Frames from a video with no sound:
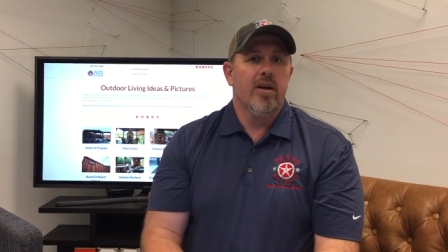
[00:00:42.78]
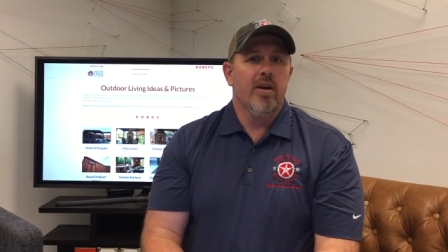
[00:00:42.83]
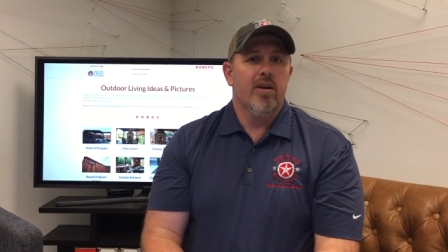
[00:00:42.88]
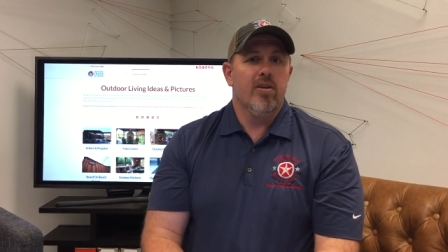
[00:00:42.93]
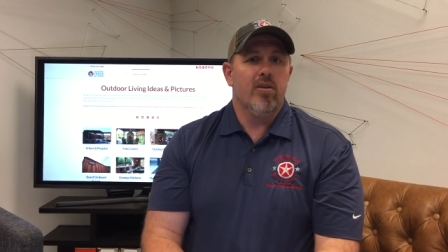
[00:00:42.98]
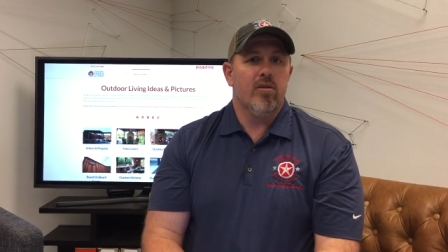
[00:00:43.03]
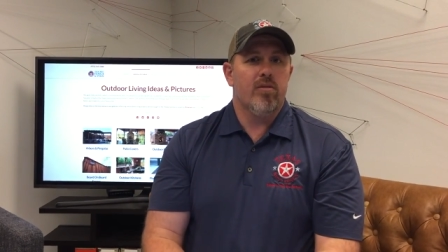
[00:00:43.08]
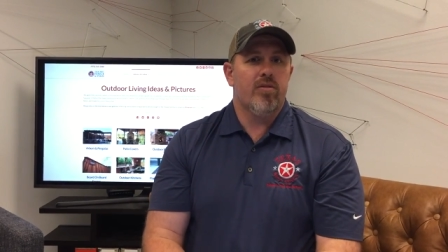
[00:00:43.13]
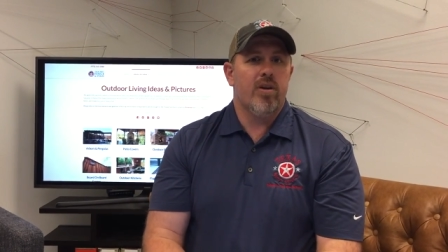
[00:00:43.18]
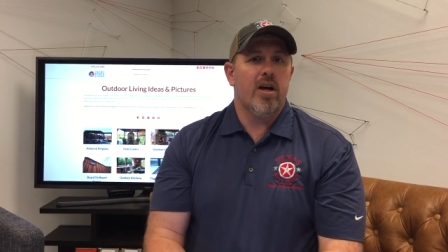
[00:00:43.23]

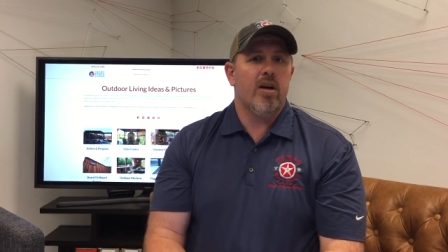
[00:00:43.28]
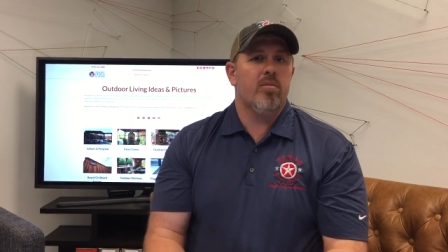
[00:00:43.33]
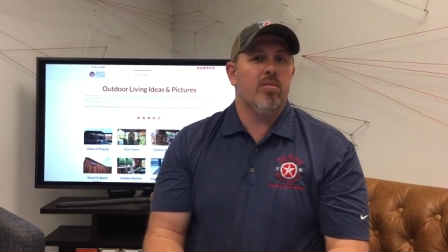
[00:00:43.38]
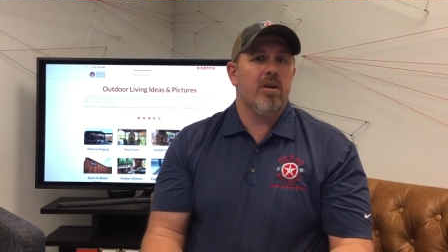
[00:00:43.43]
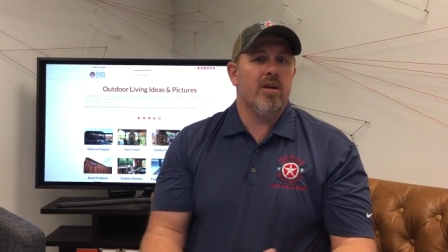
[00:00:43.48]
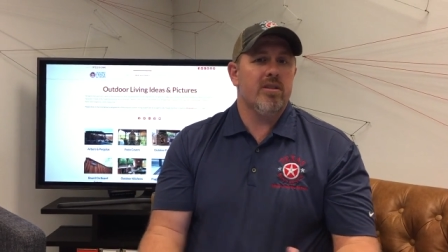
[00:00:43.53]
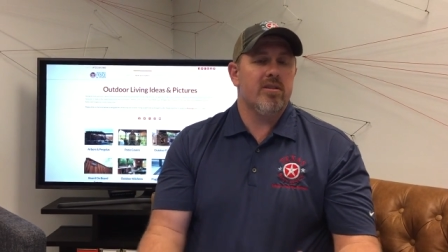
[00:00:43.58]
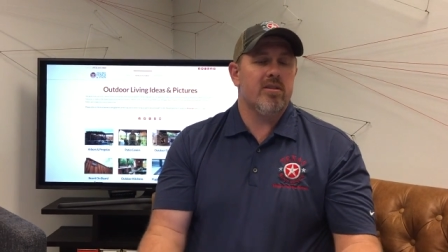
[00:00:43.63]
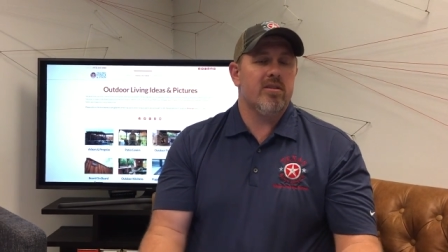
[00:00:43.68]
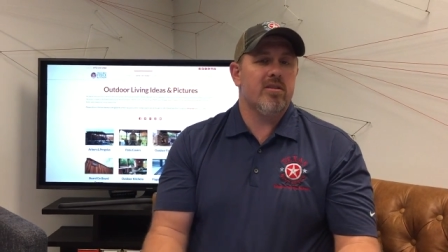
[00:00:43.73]
You know,
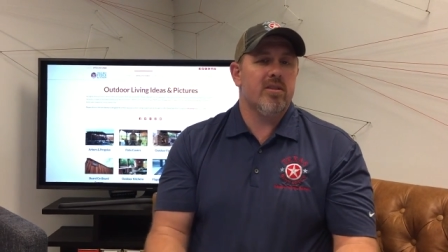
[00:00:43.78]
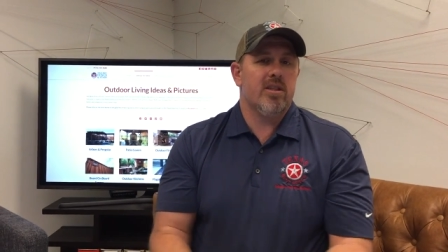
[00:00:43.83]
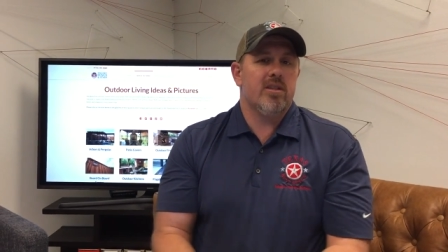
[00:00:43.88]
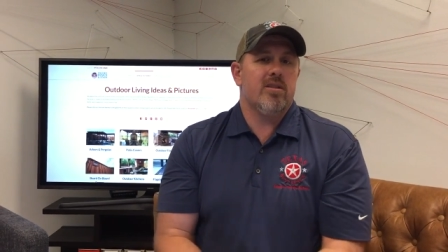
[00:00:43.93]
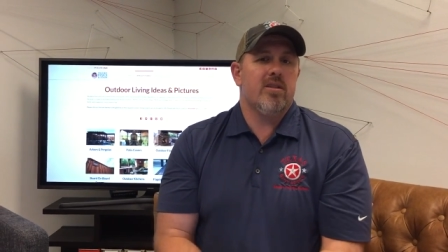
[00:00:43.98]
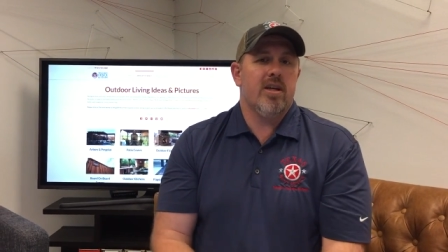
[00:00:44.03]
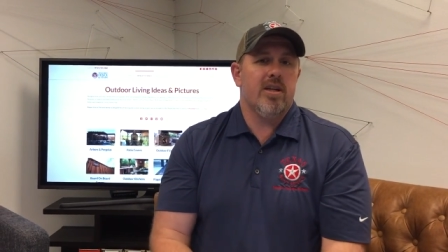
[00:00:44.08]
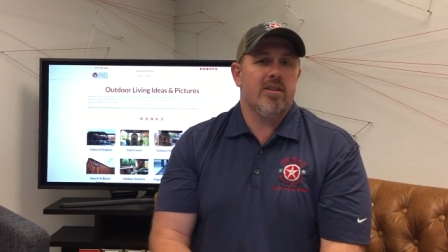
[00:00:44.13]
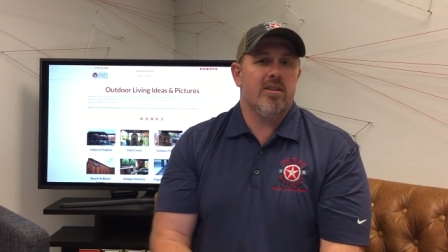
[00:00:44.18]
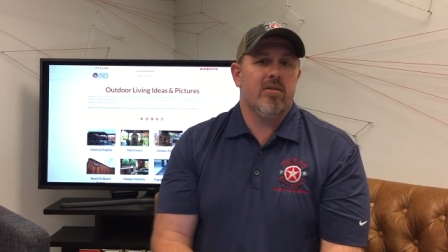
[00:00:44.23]
fireplaces
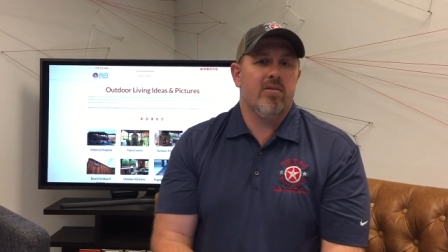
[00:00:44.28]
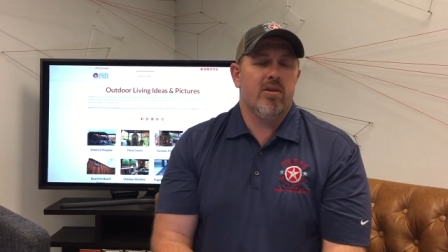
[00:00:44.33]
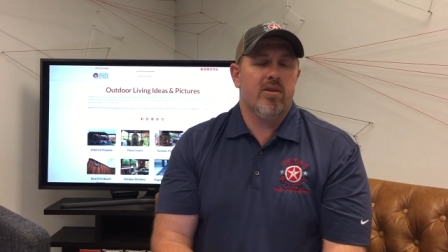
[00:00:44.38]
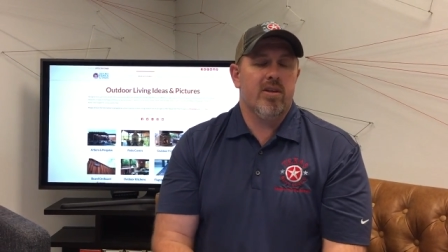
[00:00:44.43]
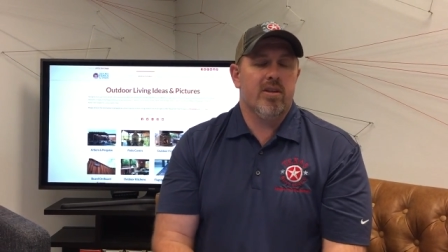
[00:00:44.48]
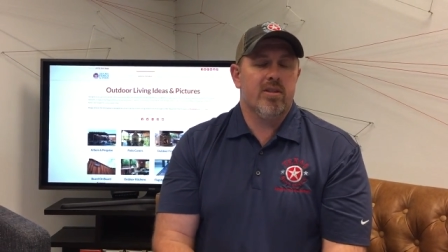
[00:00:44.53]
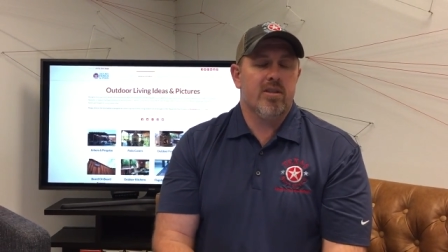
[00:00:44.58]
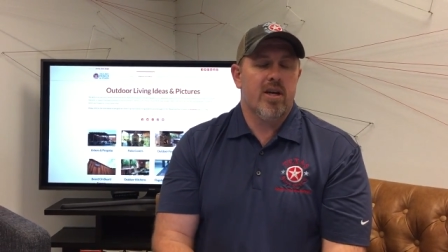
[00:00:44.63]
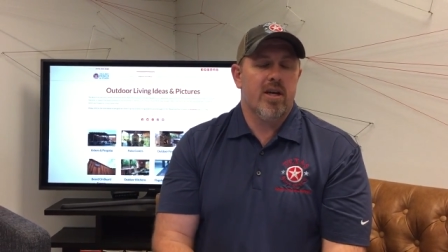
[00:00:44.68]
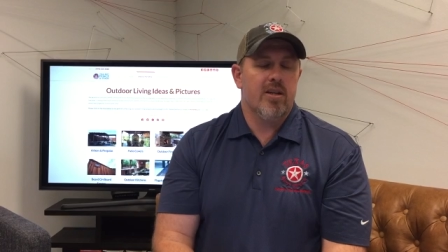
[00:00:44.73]
these days,
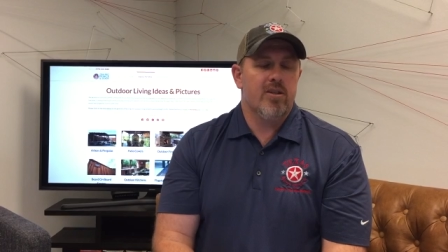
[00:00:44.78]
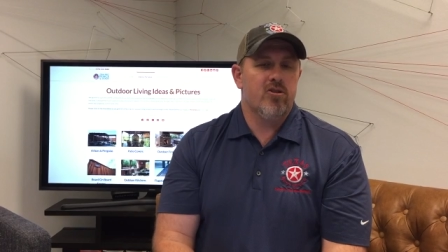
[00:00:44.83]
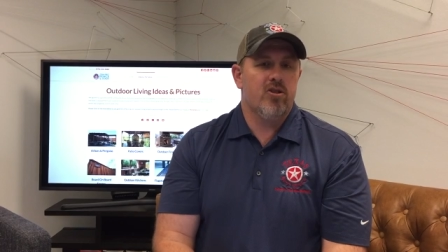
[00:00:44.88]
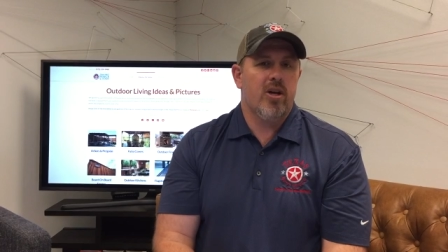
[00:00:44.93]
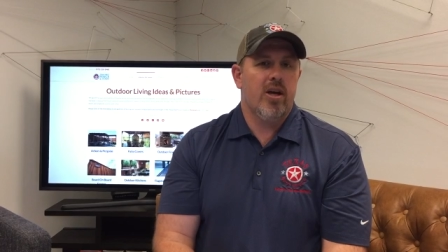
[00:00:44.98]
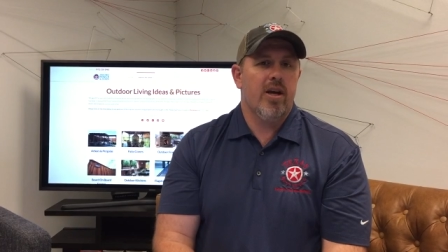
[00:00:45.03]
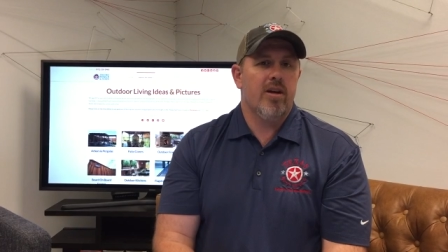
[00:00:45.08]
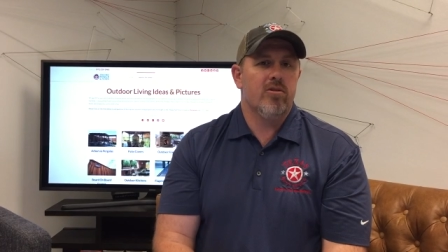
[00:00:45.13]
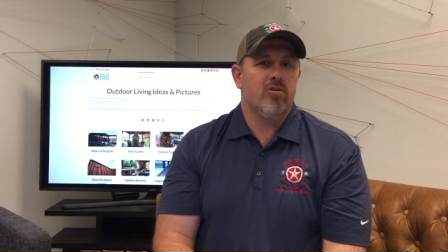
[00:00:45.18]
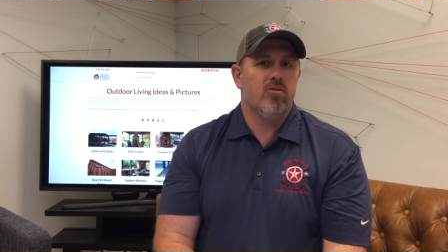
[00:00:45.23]
everything's kind of
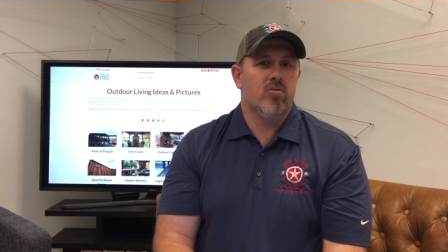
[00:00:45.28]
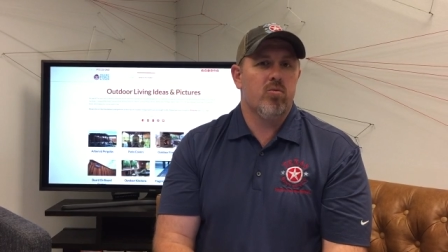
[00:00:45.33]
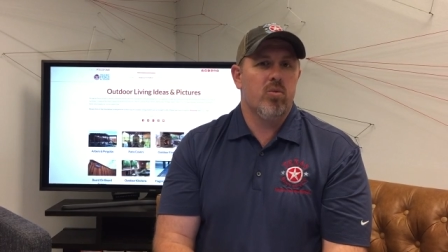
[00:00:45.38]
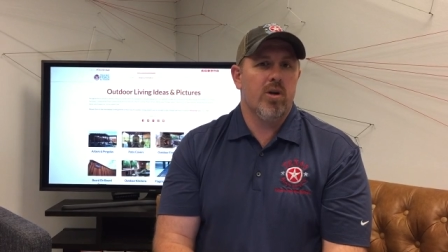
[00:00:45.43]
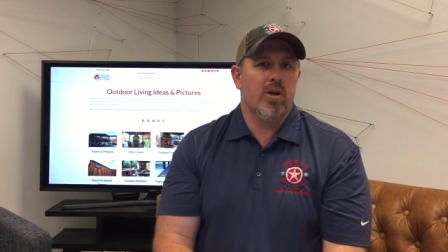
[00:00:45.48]
changed